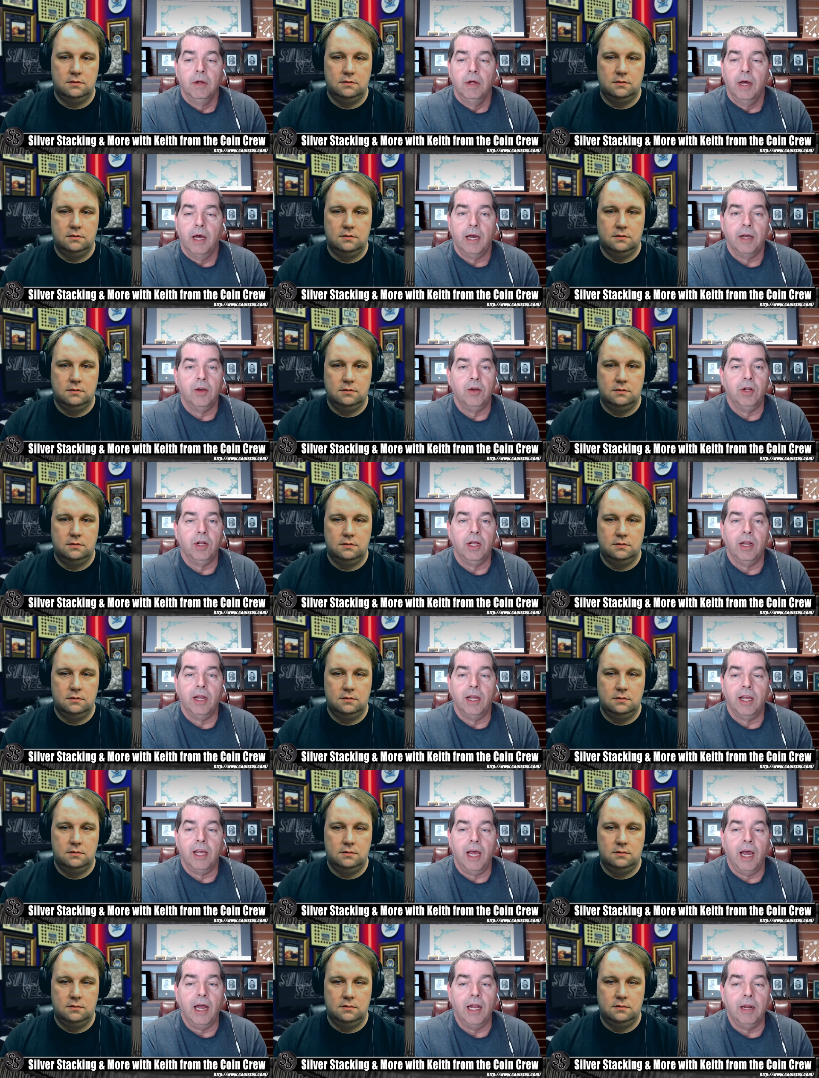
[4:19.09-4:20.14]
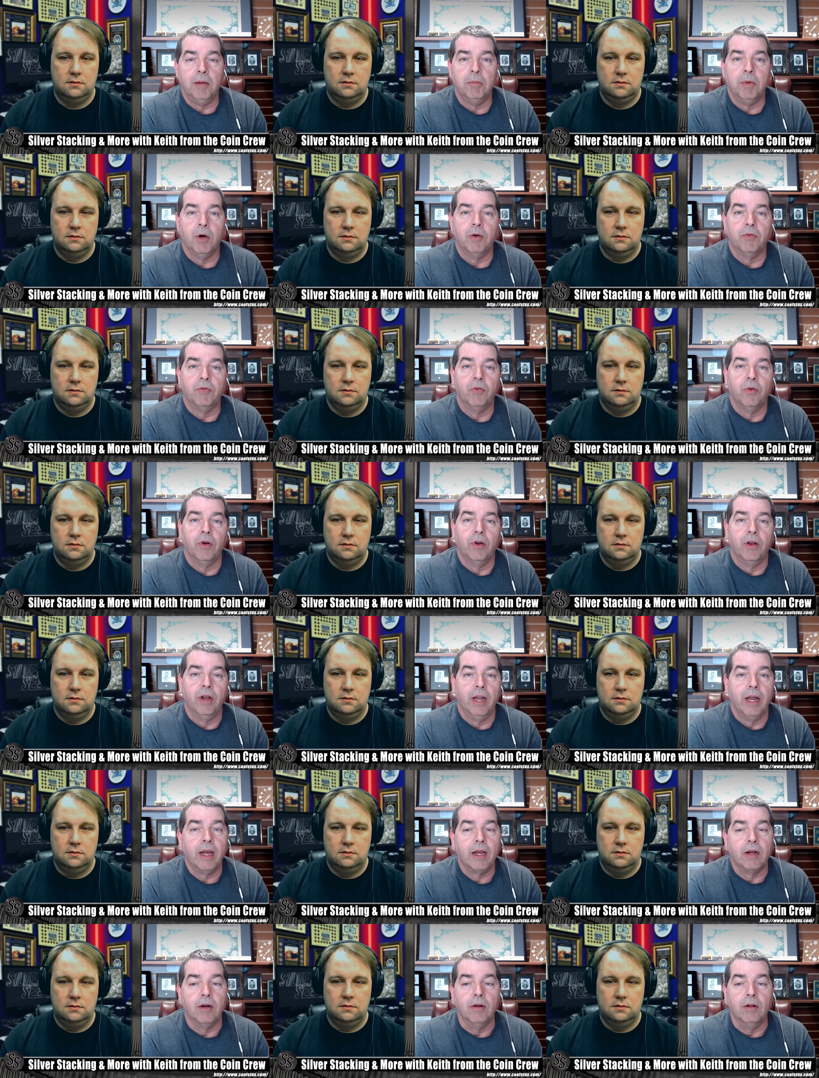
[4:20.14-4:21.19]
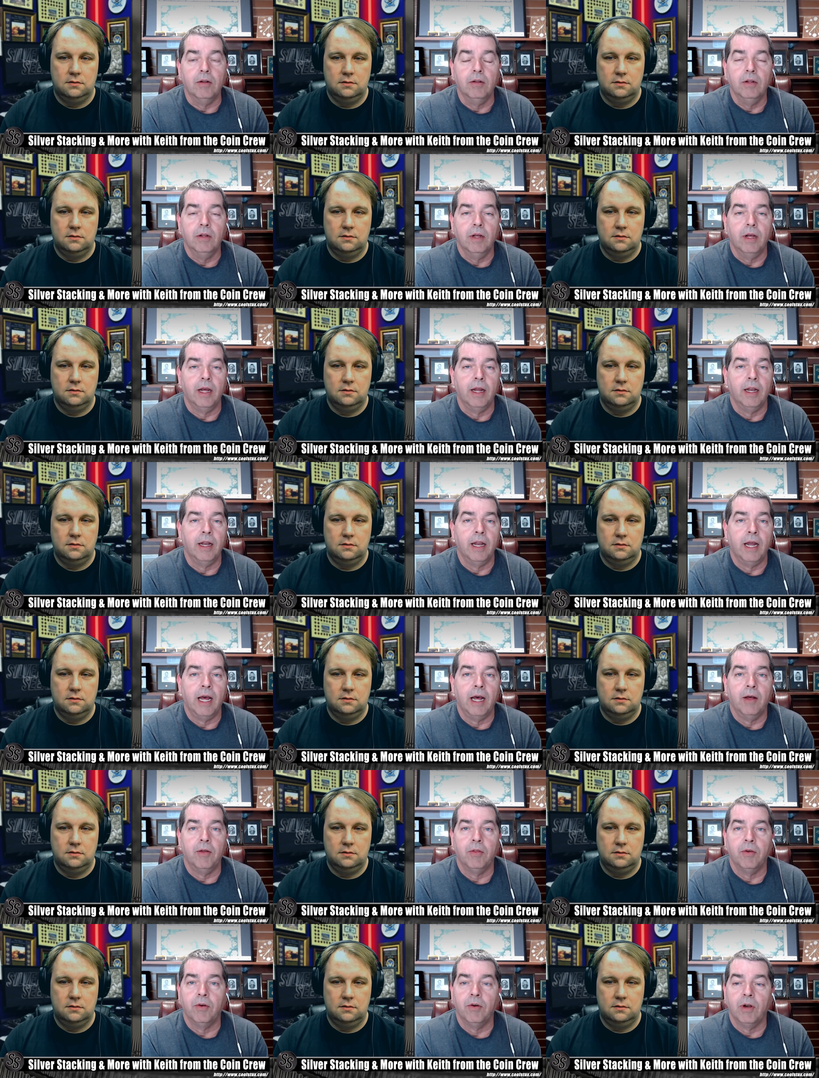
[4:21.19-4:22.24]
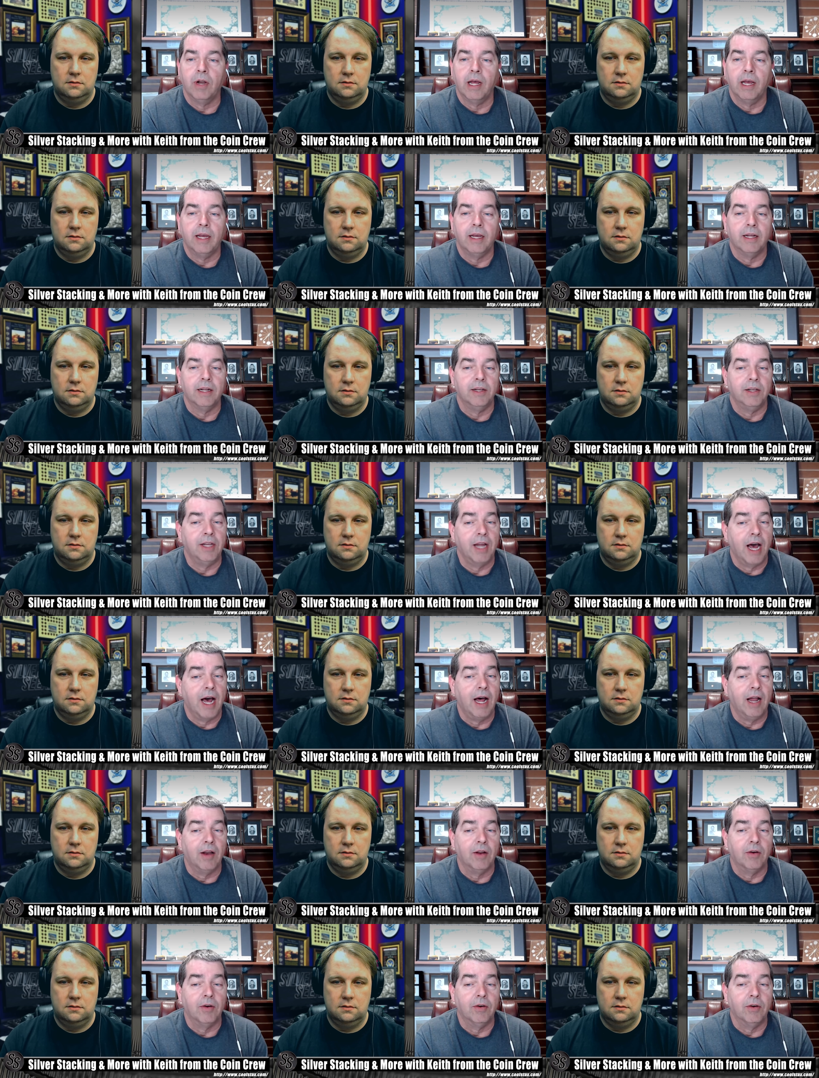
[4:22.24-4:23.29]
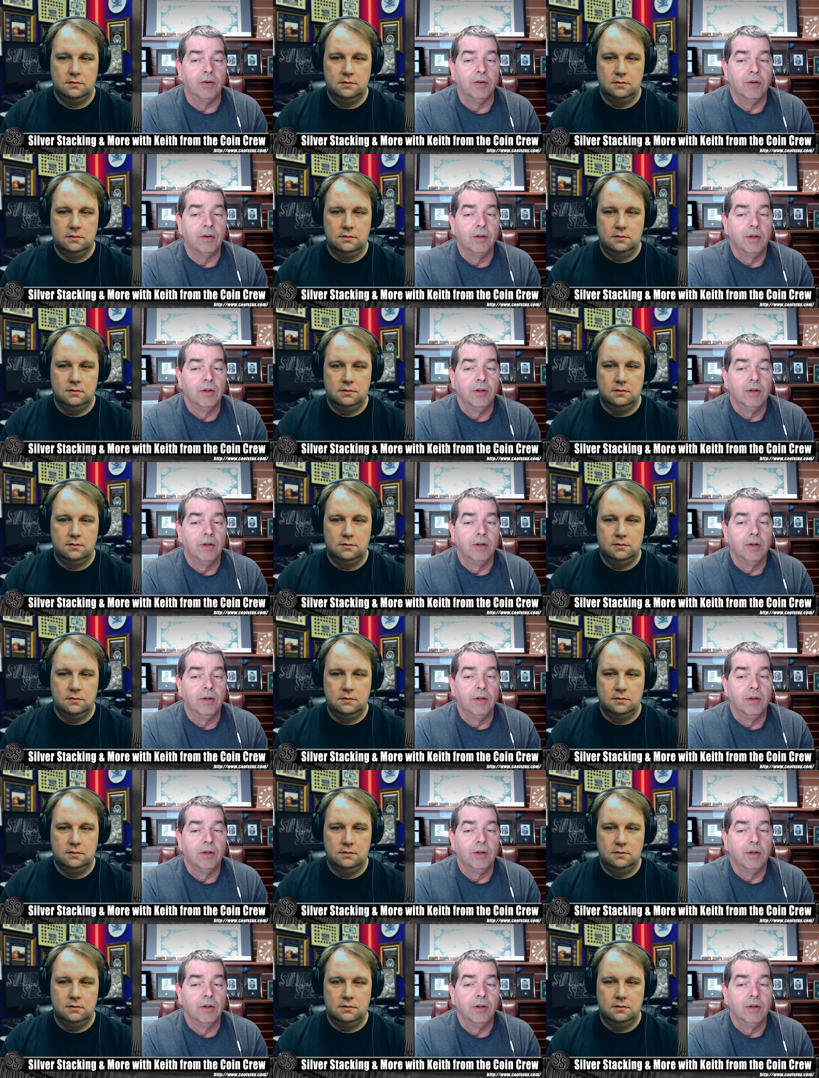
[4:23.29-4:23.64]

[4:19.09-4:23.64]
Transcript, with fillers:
Speaker 1: I could get a candy bar for a nickel, and now they're like a dollar.